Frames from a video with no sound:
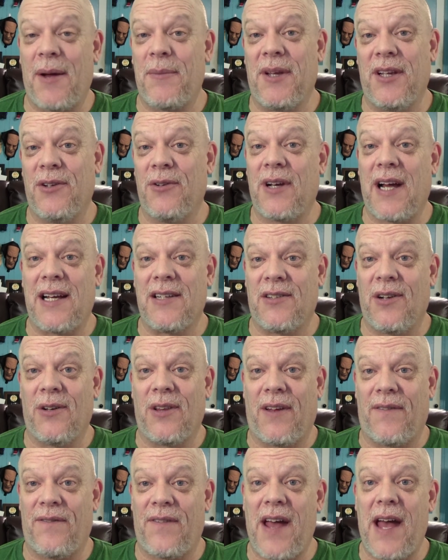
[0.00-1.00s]
I mean, you guys
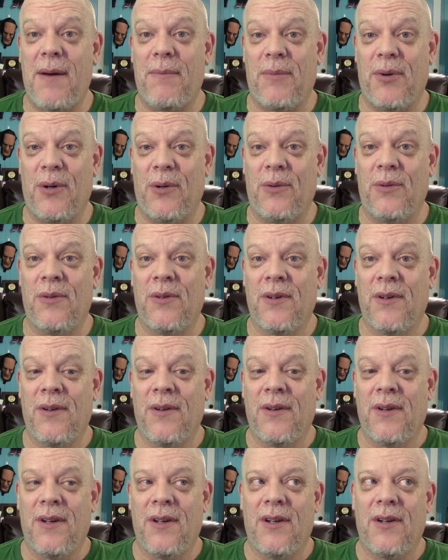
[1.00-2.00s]
know that Fat Boo,
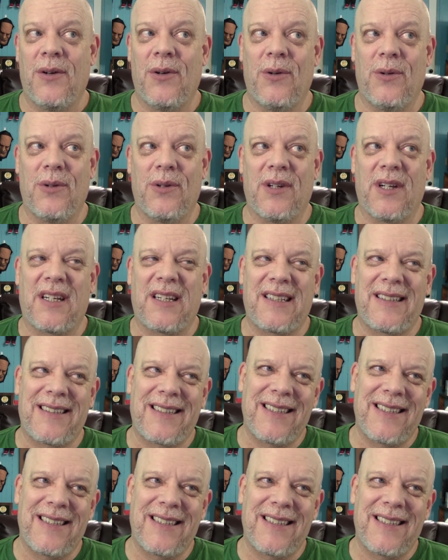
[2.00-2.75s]
who you